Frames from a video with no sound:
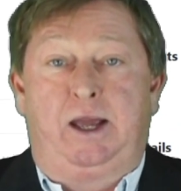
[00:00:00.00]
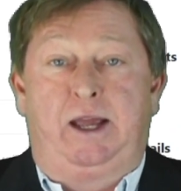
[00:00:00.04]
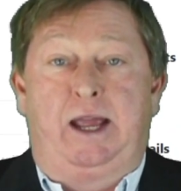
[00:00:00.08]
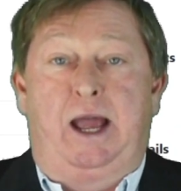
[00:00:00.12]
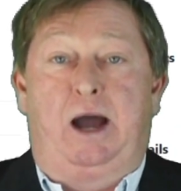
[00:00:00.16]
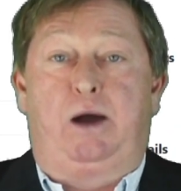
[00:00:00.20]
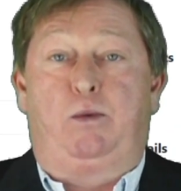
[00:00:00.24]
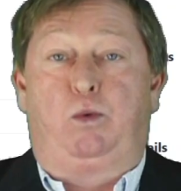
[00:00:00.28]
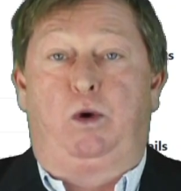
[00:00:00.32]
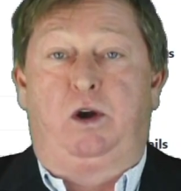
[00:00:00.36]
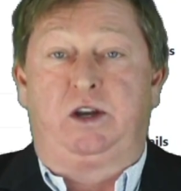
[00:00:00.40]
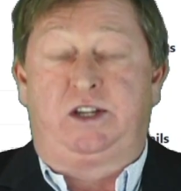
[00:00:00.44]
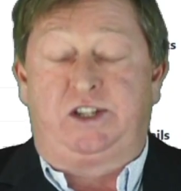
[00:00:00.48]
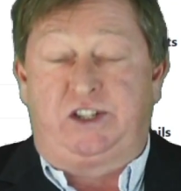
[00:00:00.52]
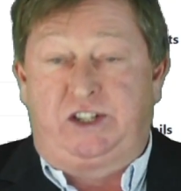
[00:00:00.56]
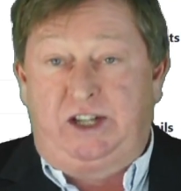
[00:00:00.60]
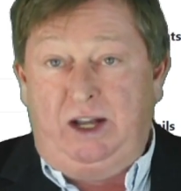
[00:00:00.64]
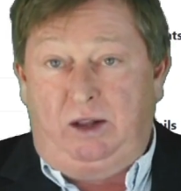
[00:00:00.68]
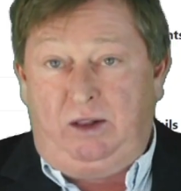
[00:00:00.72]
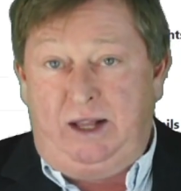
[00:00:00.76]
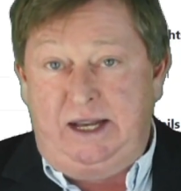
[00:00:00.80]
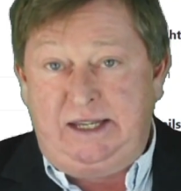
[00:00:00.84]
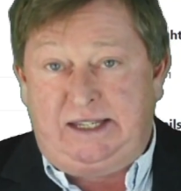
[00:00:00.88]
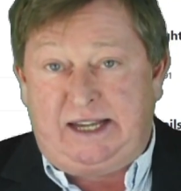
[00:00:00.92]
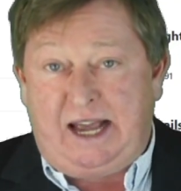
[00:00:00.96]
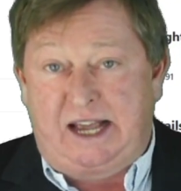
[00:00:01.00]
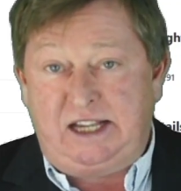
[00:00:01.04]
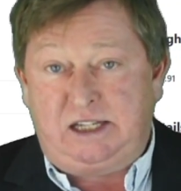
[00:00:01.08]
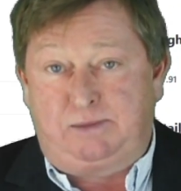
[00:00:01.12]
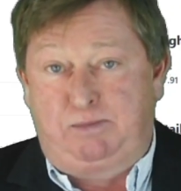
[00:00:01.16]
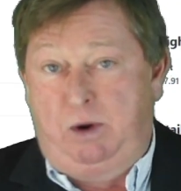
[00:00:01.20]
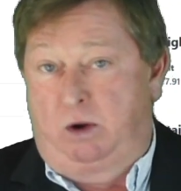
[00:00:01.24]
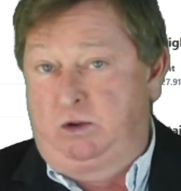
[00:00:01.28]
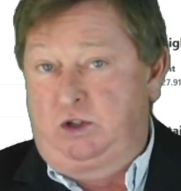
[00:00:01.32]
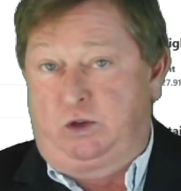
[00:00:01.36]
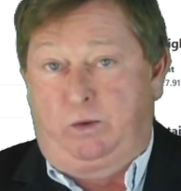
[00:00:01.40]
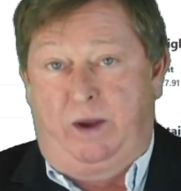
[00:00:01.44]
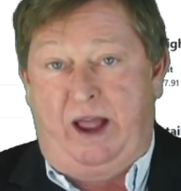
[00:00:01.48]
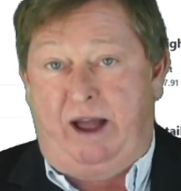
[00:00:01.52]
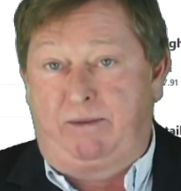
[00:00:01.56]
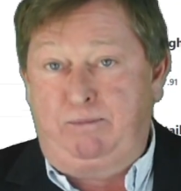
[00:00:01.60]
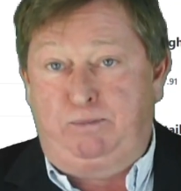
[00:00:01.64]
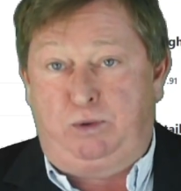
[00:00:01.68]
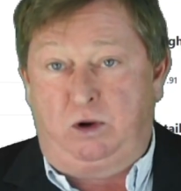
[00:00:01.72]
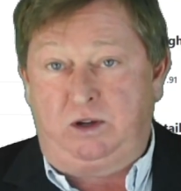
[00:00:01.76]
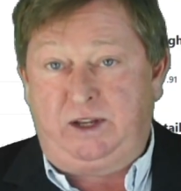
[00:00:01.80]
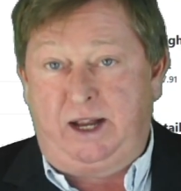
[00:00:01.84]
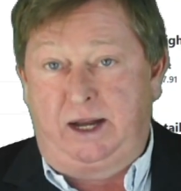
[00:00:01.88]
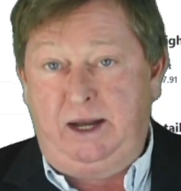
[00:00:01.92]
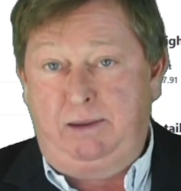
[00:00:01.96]
yeah, we're still in test mode, so we
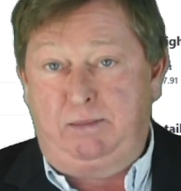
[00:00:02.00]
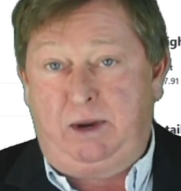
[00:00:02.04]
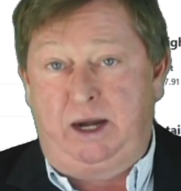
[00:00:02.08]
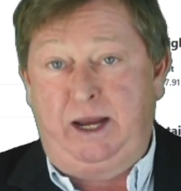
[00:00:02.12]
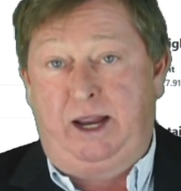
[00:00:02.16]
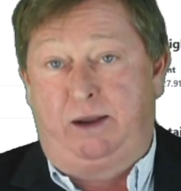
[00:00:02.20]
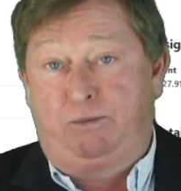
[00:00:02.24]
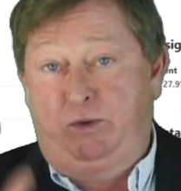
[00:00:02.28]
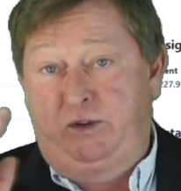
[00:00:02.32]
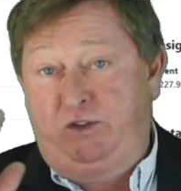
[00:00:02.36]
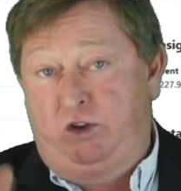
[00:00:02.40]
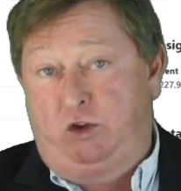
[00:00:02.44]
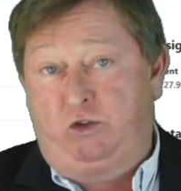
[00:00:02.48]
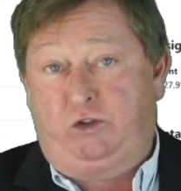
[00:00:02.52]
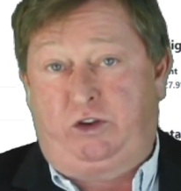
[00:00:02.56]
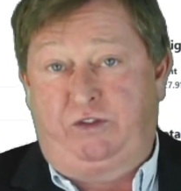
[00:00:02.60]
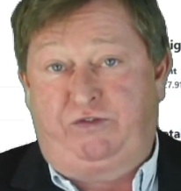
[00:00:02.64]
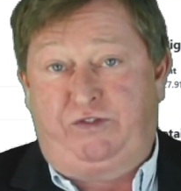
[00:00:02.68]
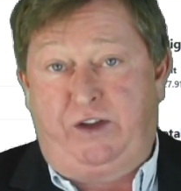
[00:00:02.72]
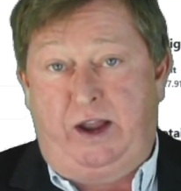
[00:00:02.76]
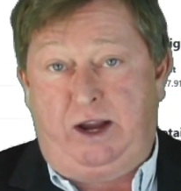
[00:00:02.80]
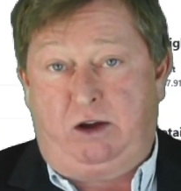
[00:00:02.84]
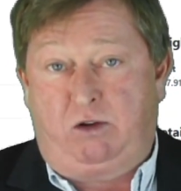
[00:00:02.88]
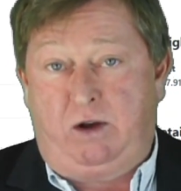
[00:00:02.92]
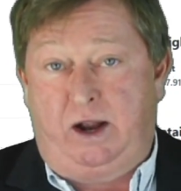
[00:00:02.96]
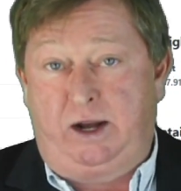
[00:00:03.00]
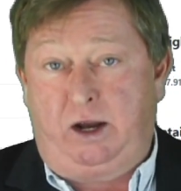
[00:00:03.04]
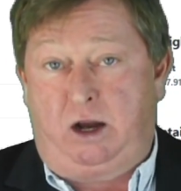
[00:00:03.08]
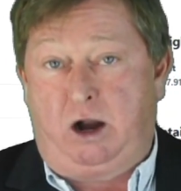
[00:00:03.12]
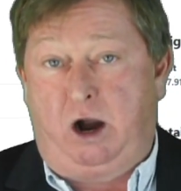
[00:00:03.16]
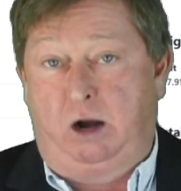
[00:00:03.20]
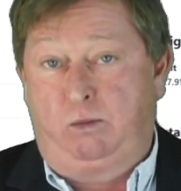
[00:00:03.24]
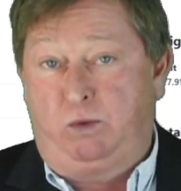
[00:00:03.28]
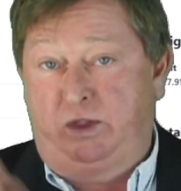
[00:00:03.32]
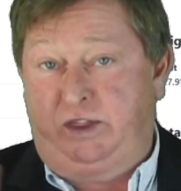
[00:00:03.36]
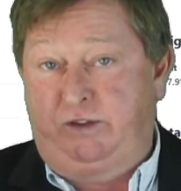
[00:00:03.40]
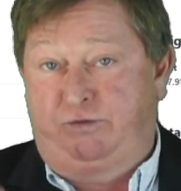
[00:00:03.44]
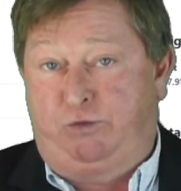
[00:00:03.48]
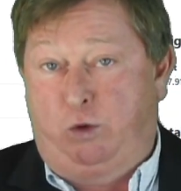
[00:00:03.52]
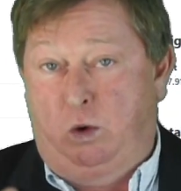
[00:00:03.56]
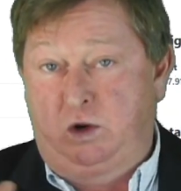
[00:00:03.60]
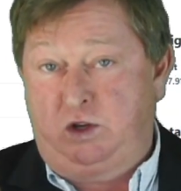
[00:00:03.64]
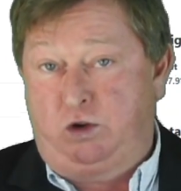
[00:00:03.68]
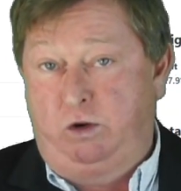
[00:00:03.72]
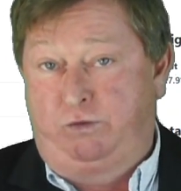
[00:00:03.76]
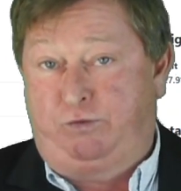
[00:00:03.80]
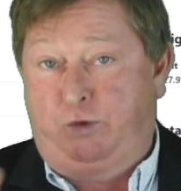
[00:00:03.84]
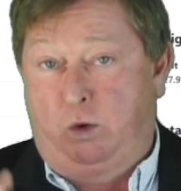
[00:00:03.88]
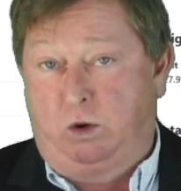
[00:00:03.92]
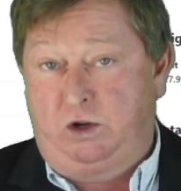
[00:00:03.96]
haven't booked any money and we used a fake credit card with the
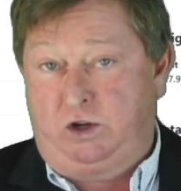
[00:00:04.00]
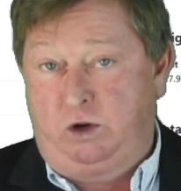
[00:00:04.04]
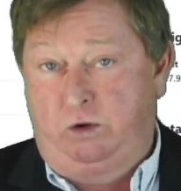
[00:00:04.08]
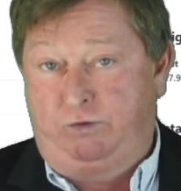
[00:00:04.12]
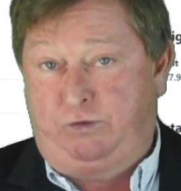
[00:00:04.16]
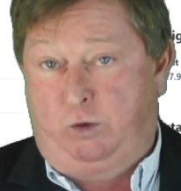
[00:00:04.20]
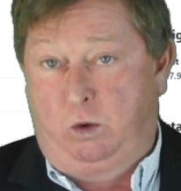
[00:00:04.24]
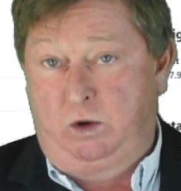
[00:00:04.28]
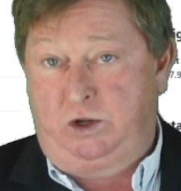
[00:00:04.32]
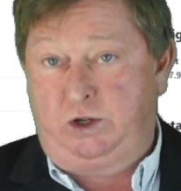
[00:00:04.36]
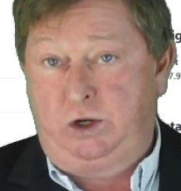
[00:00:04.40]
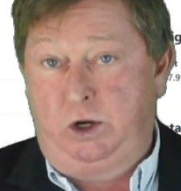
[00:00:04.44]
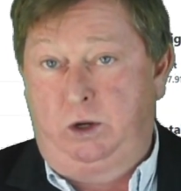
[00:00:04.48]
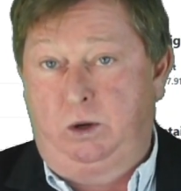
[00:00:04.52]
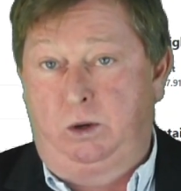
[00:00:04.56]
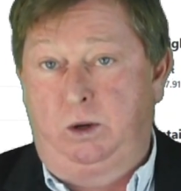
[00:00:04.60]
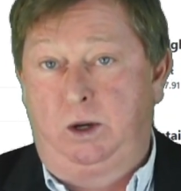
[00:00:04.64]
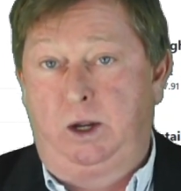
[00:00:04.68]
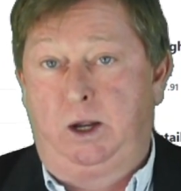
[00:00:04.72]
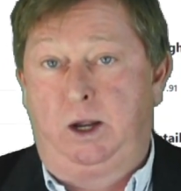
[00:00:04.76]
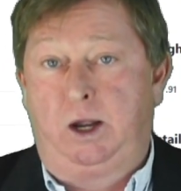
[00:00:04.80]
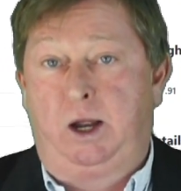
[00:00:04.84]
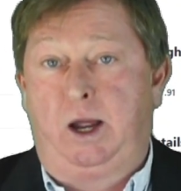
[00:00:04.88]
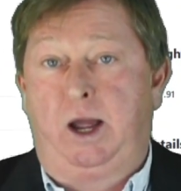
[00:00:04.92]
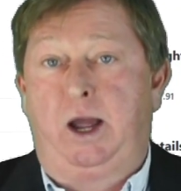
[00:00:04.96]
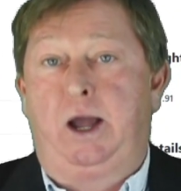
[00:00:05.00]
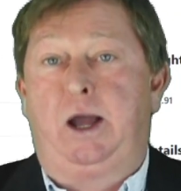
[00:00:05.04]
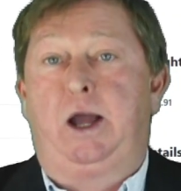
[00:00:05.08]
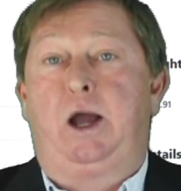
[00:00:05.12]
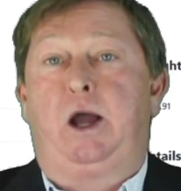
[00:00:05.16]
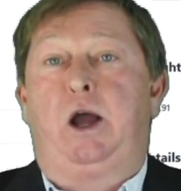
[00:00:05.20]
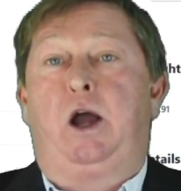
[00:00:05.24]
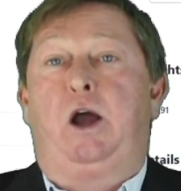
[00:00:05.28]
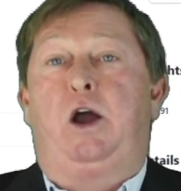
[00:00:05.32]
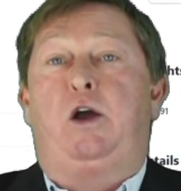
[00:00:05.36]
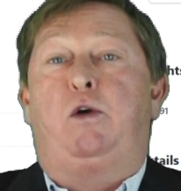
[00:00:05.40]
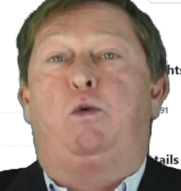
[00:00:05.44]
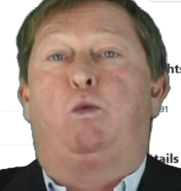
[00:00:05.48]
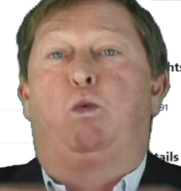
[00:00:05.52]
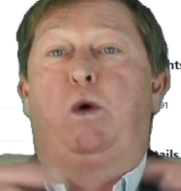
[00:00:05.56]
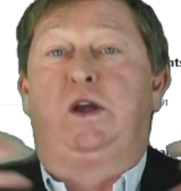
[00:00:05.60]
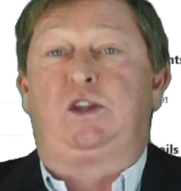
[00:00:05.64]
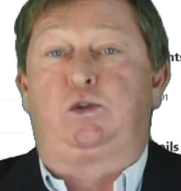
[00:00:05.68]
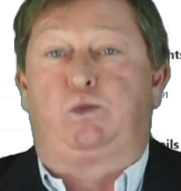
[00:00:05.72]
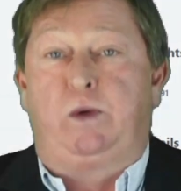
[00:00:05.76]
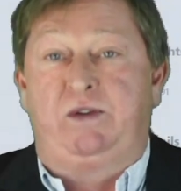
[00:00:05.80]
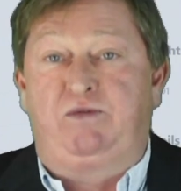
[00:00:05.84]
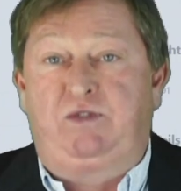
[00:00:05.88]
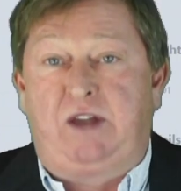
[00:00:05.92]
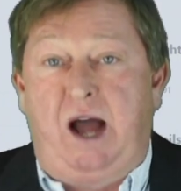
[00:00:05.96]
424242.
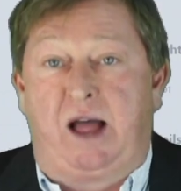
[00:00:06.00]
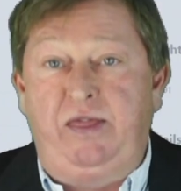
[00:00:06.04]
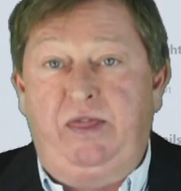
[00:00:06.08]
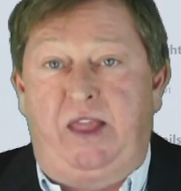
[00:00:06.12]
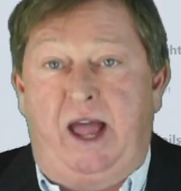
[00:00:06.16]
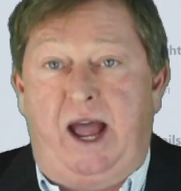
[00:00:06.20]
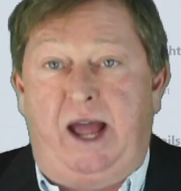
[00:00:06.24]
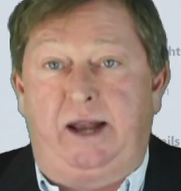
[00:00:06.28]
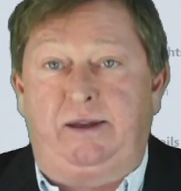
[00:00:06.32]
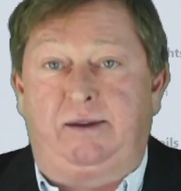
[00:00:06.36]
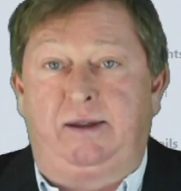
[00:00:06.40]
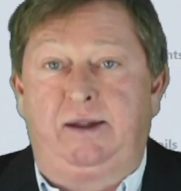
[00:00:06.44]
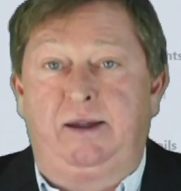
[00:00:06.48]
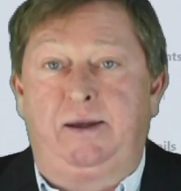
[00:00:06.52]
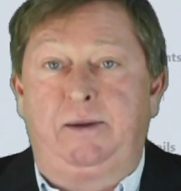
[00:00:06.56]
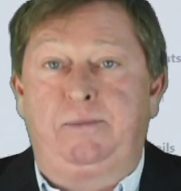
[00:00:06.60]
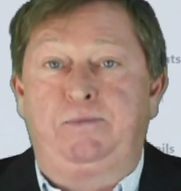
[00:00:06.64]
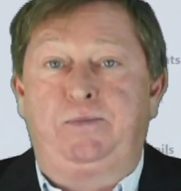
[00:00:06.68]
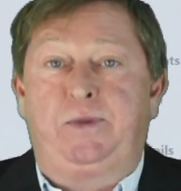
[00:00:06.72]
Once we've done that,